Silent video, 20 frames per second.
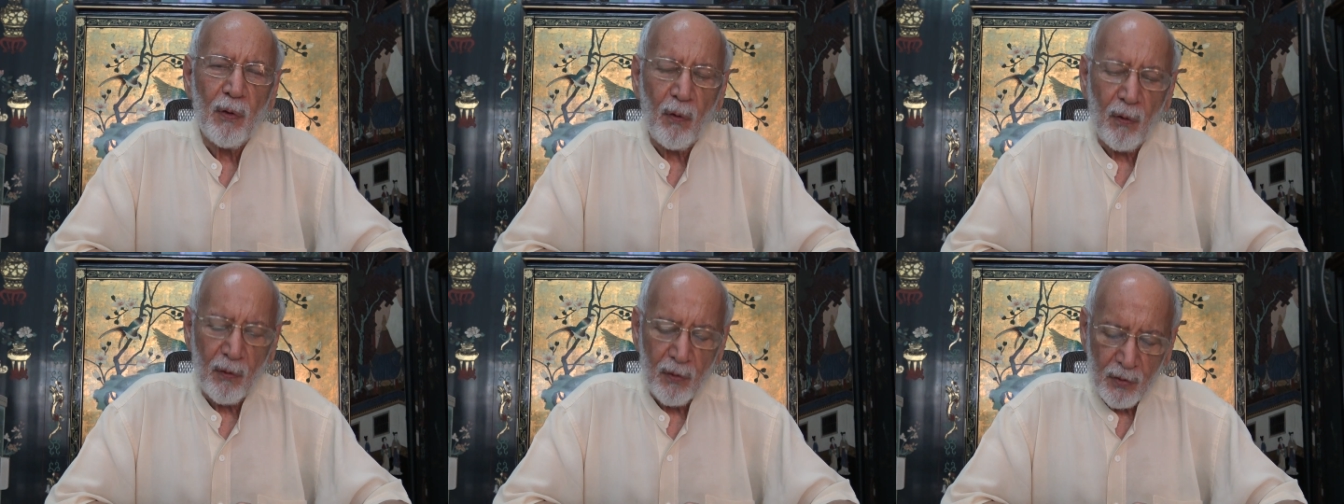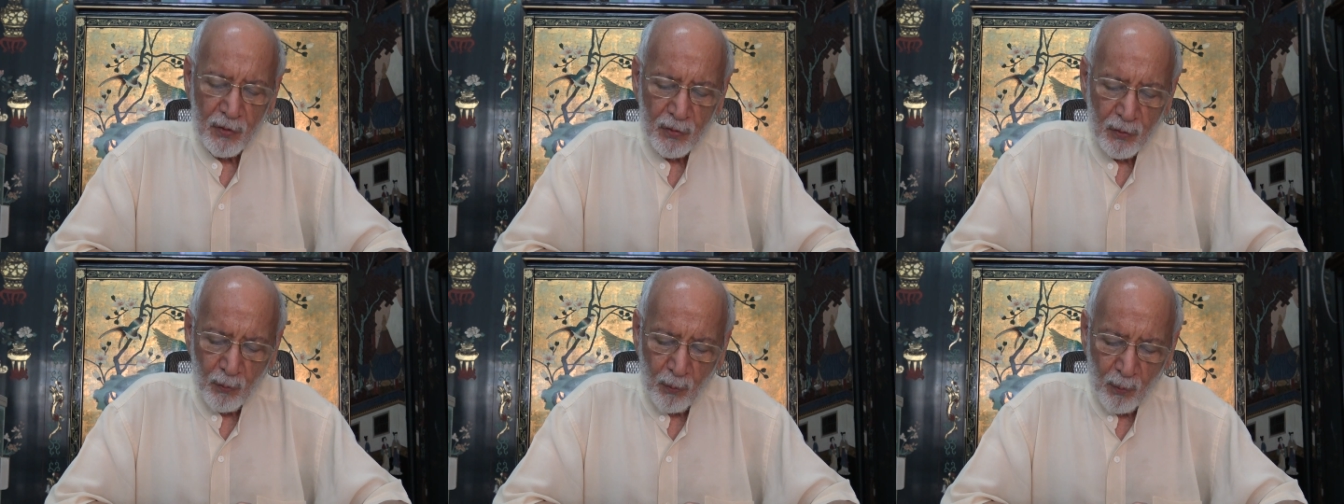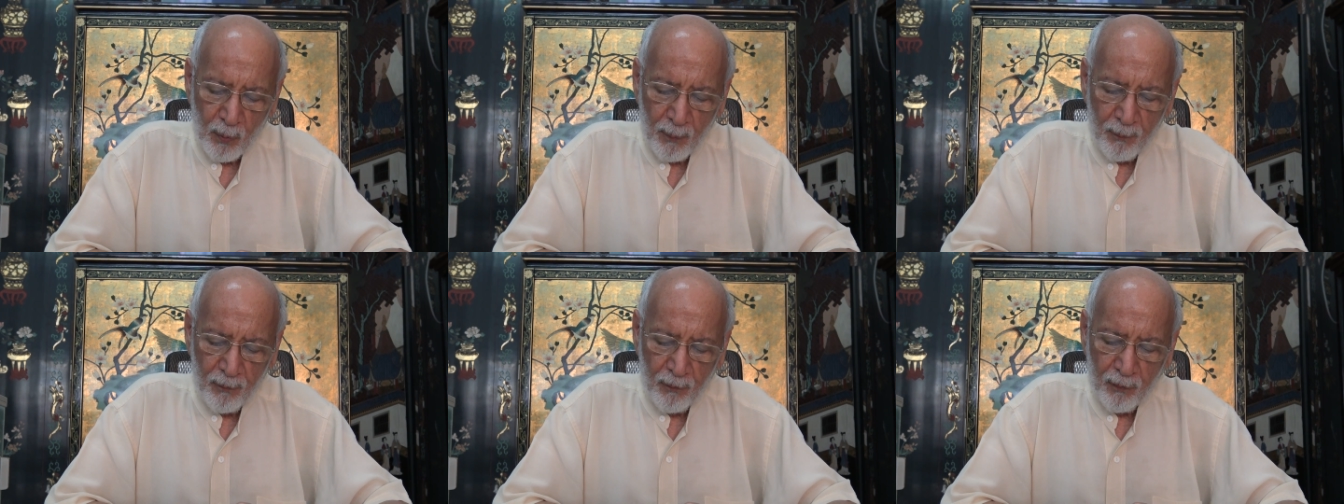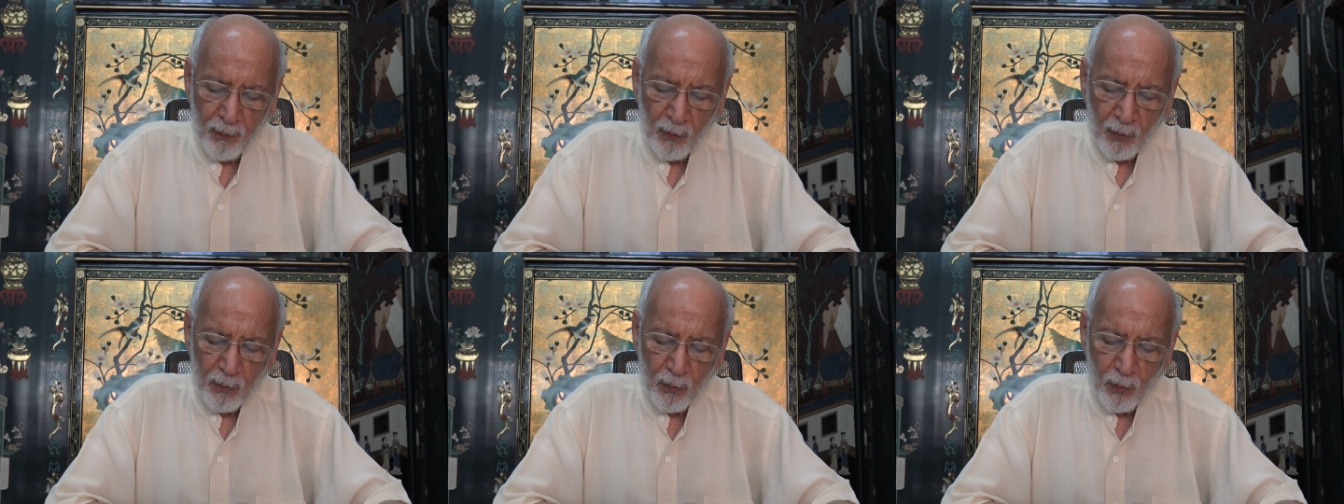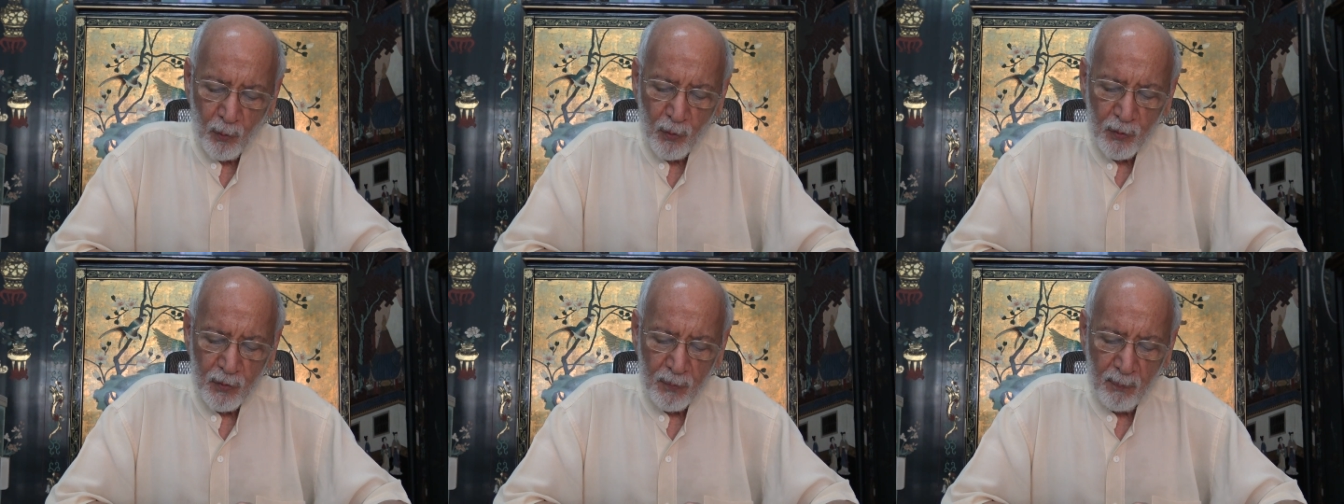horoscope for
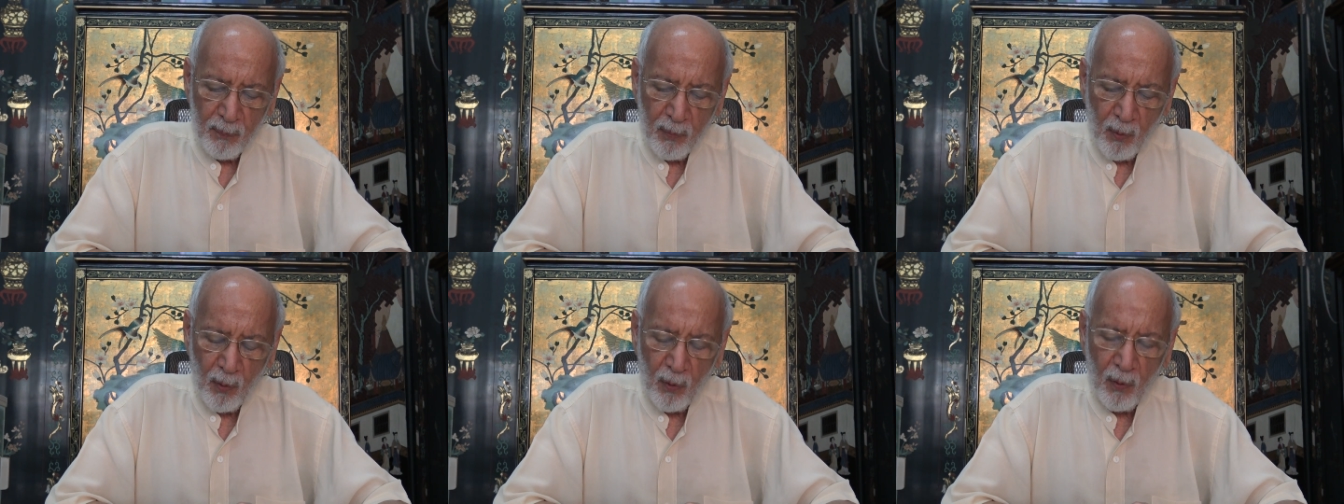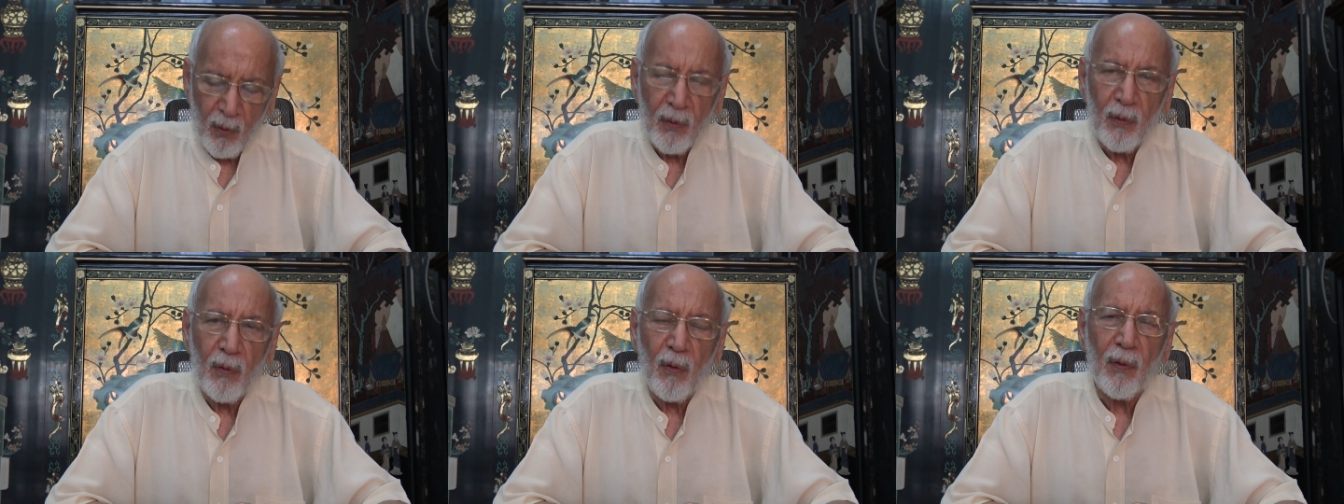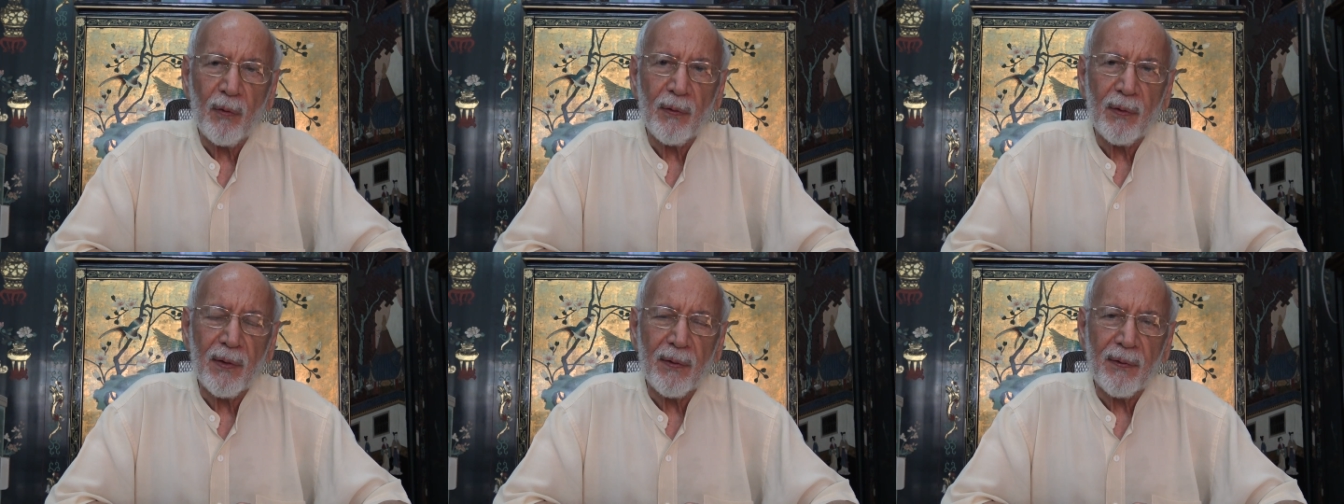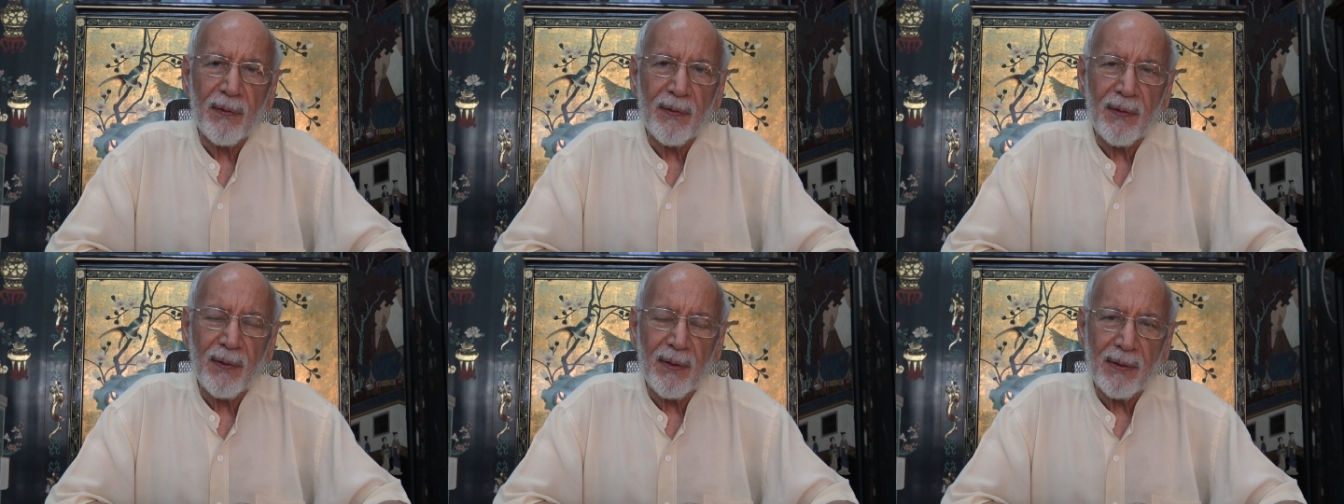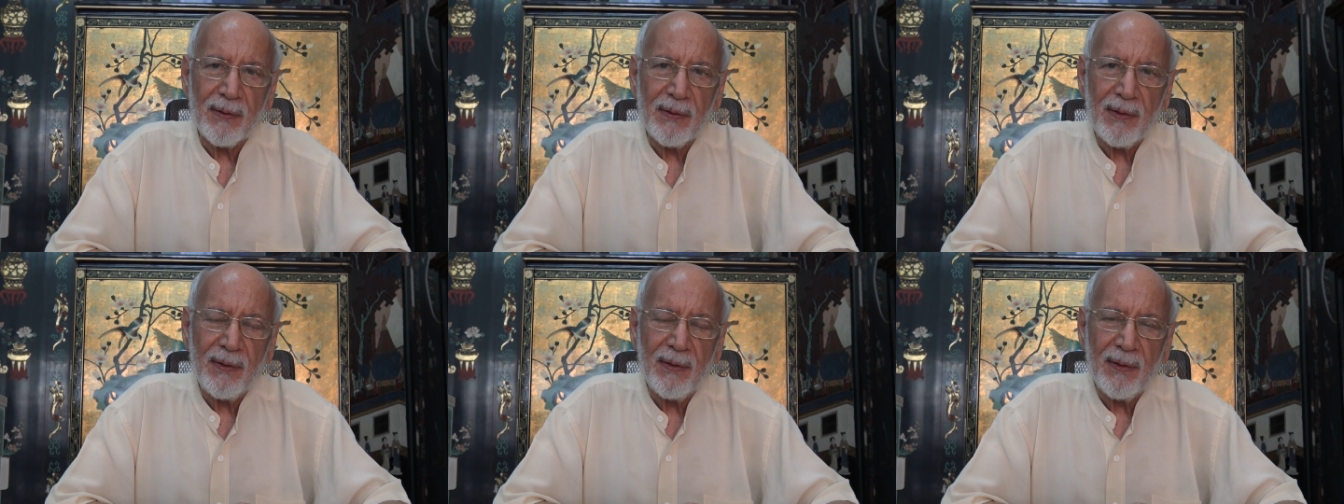those born on the
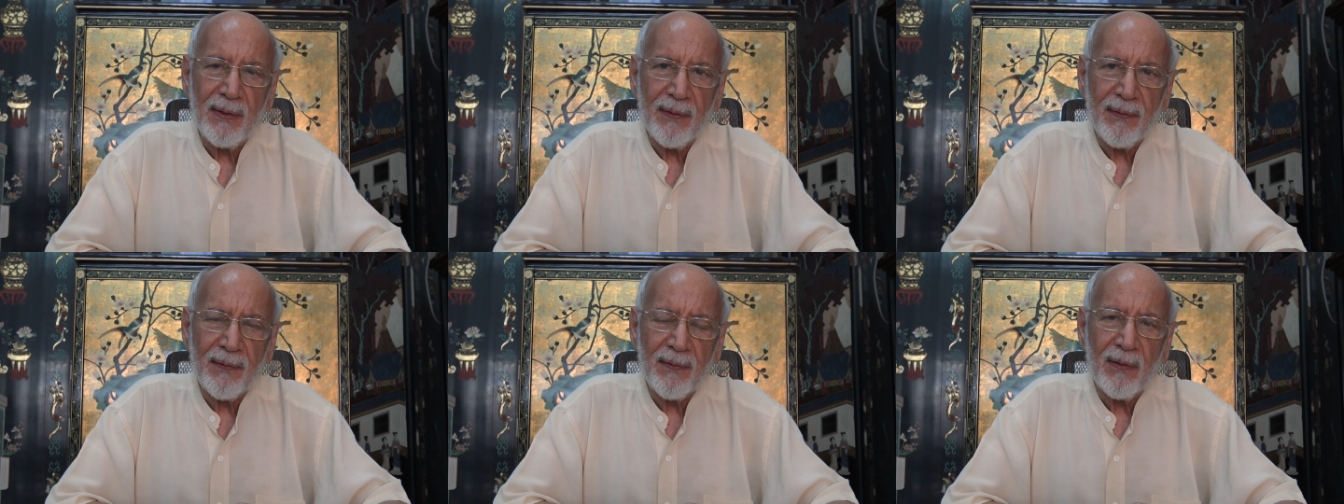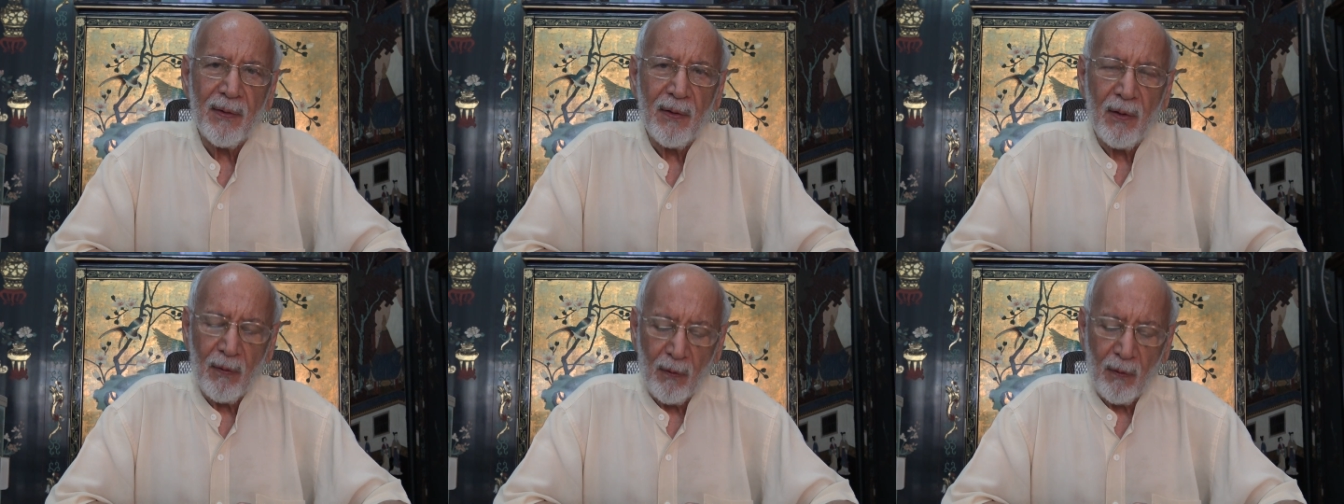30th